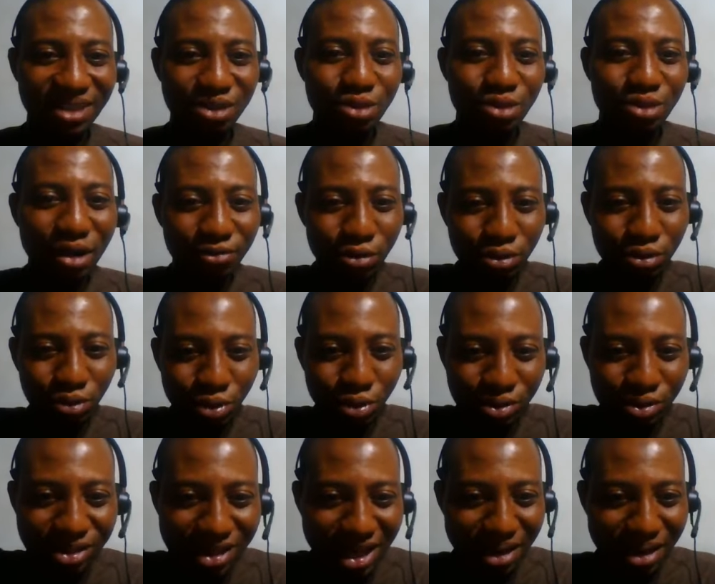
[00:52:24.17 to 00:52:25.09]
You have to
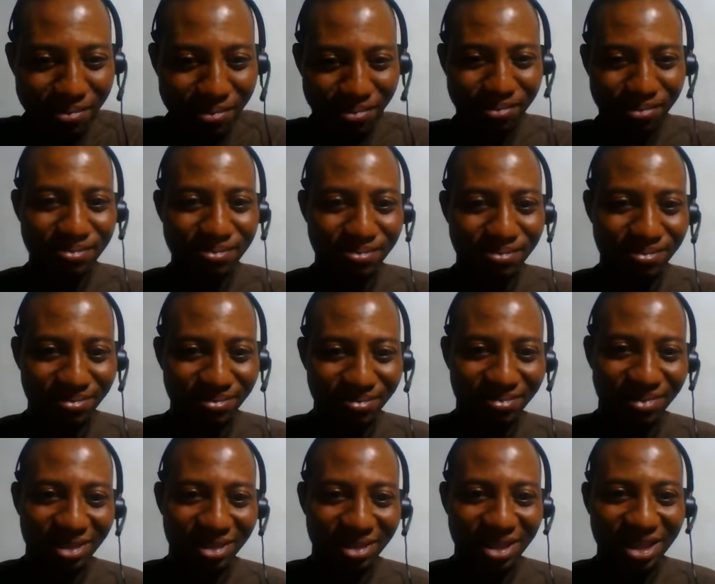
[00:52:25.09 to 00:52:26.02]
toast them,
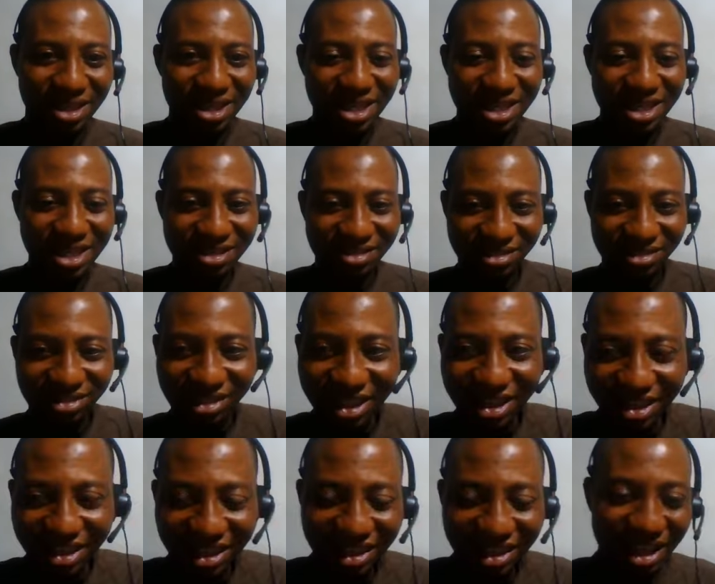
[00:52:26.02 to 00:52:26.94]

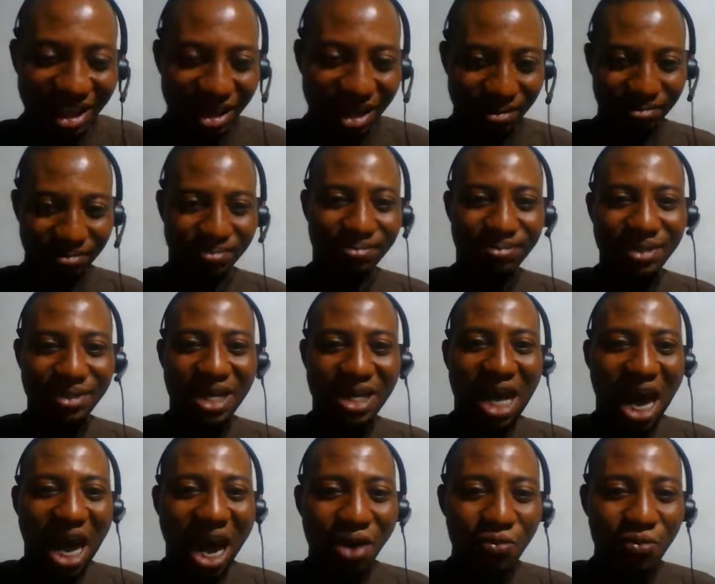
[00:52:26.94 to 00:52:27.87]
creating them.
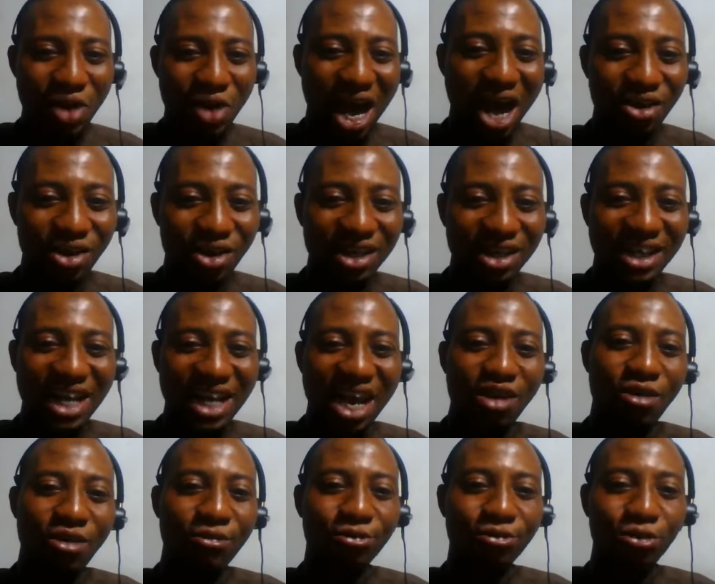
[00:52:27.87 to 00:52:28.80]
And along the
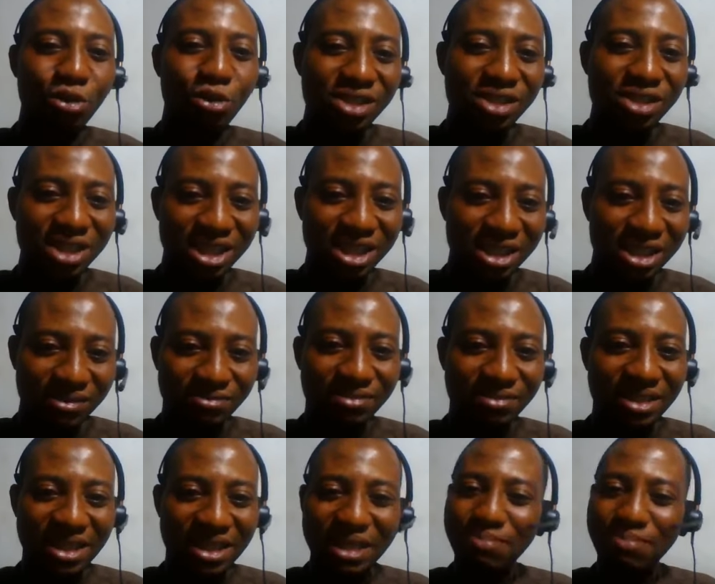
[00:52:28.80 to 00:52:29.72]
line of toasting,
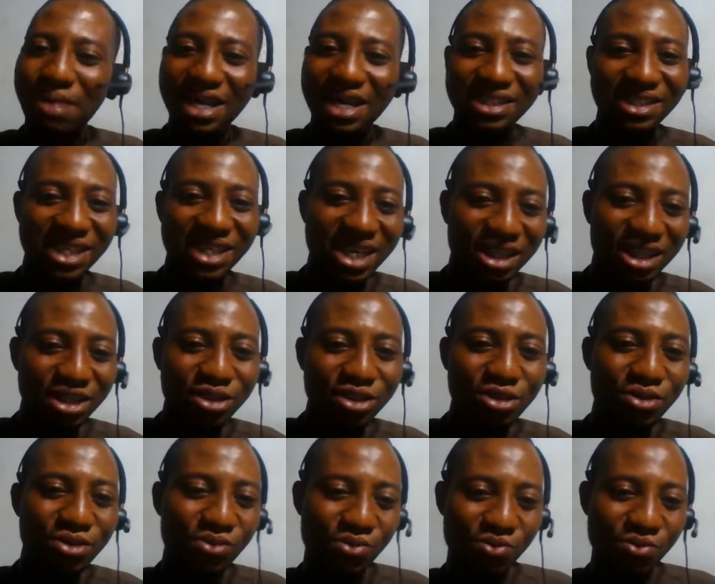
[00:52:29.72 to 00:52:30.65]
it might take
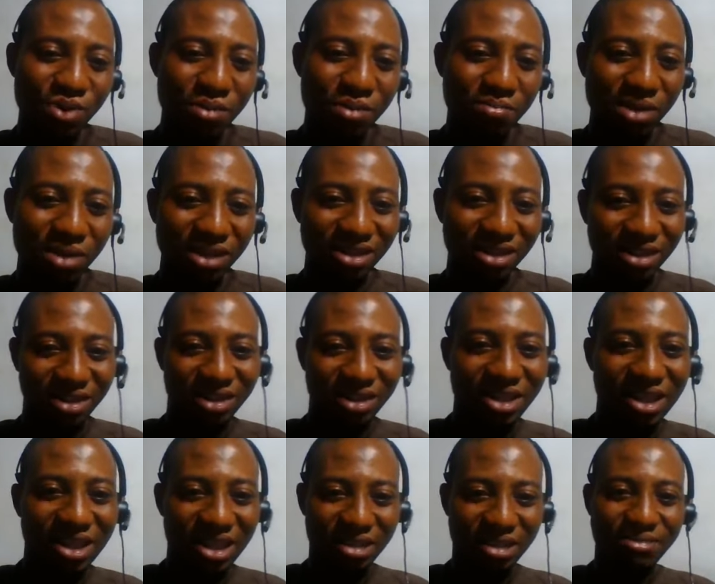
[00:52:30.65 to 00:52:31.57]
you 1 month,
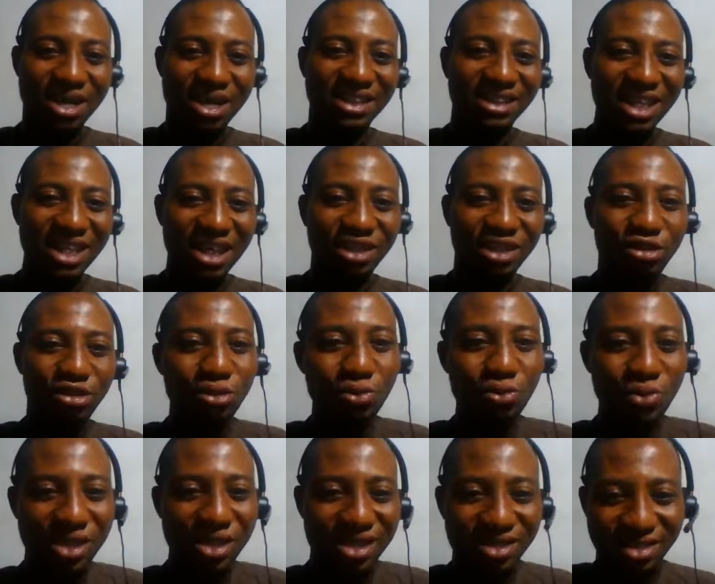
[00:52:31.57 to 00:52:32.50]
it might take you
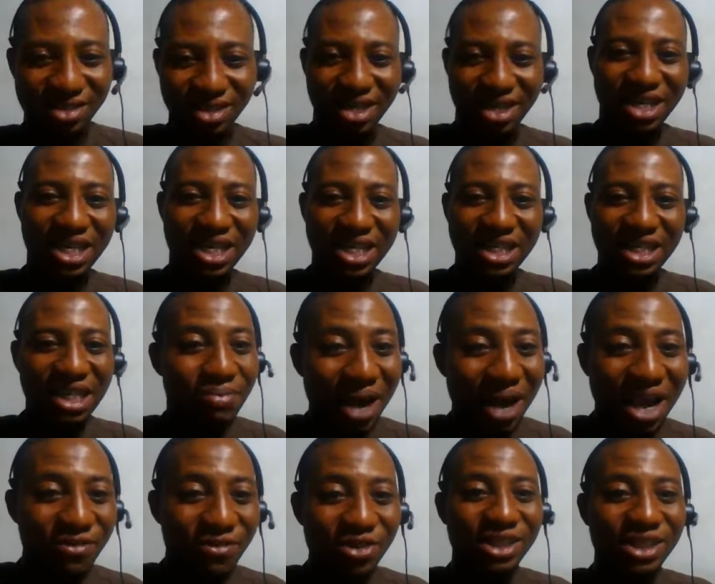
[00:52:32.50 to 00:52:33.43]
weeks, it
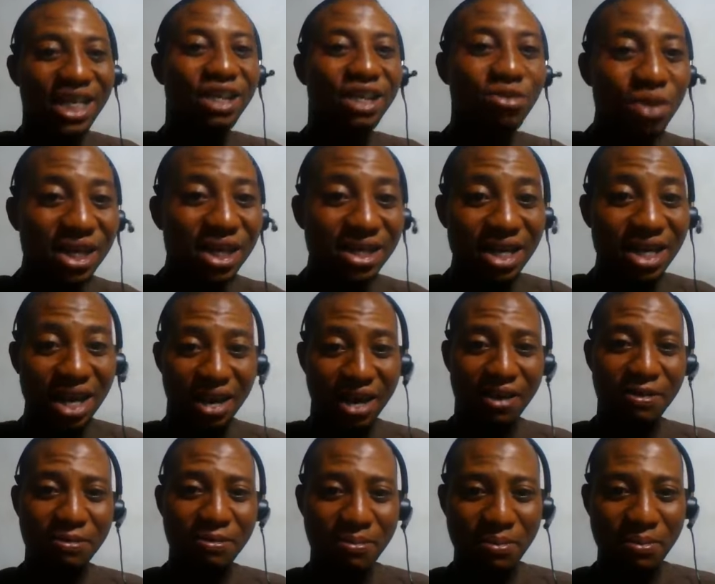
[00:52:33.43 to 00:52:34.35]
might even take you a year.
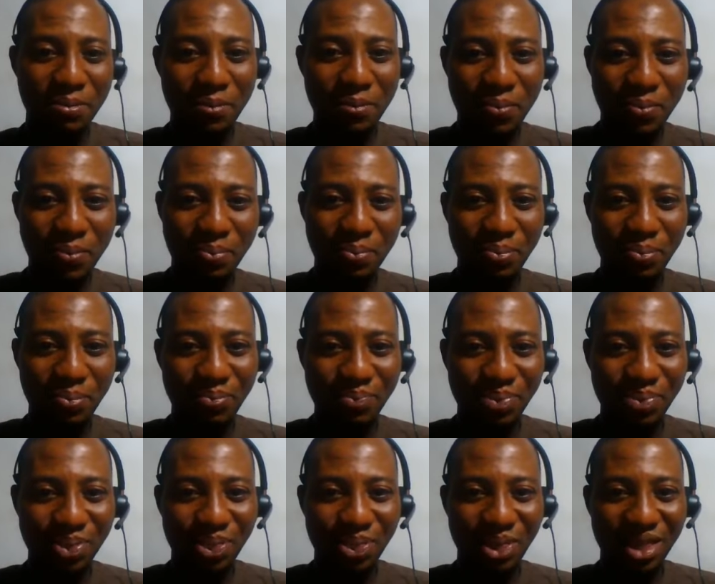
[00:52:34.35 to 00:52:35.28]

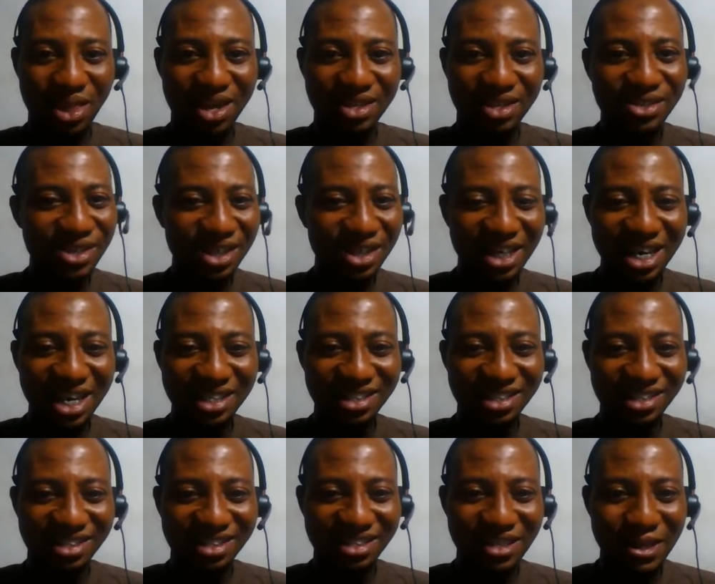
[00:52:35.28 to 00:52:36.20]
Do you
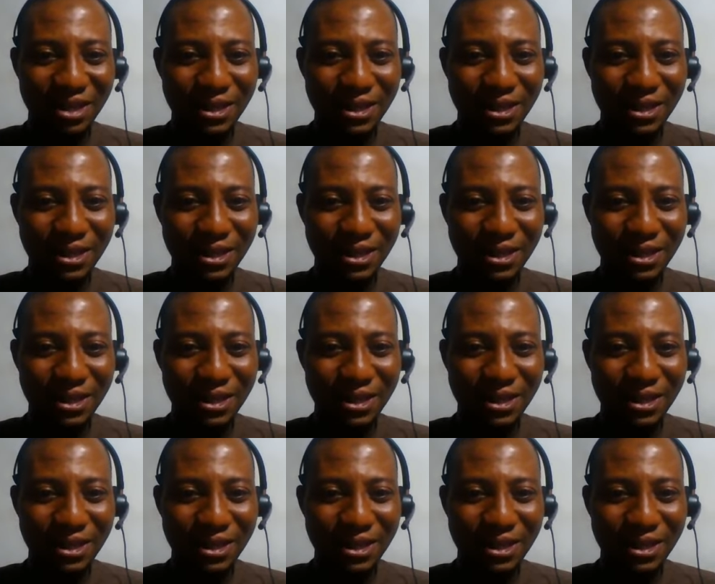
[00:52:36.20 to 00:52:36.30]
get it?